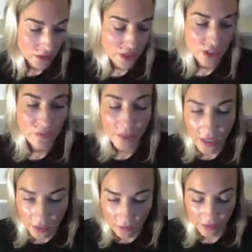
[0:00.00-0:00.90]
just
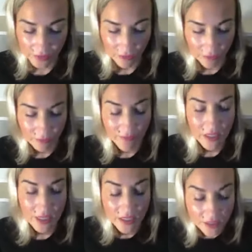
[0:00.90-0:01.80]
being with him and
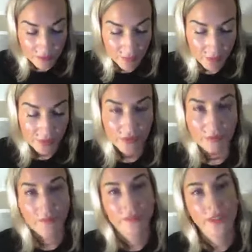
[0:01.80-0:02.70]
being intimate with
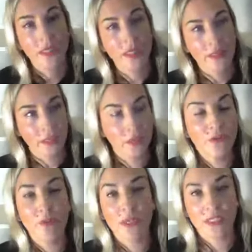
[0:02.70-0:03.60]
him, then
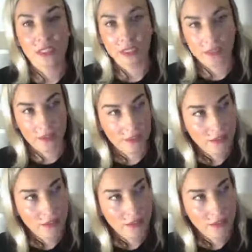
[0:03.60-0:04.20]
you've missed it.